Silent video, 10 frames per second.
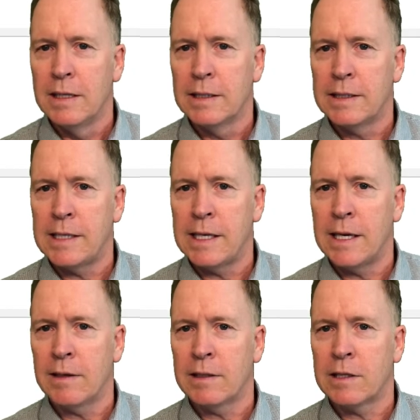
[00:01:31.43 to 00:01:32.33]
Let's see
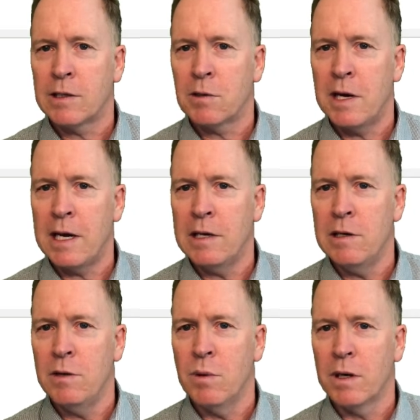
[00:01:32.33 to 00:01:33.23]
here, let's create a
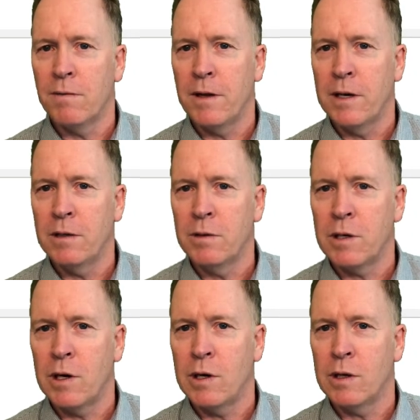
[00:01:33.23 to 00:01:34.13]
new workflow
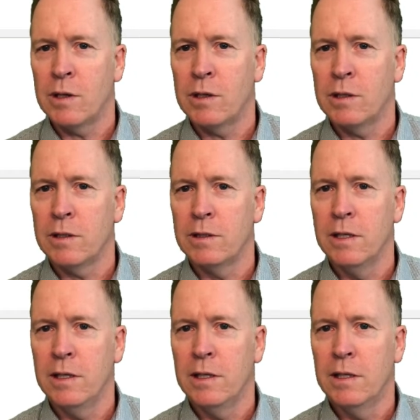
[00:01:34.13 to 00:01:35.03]
called,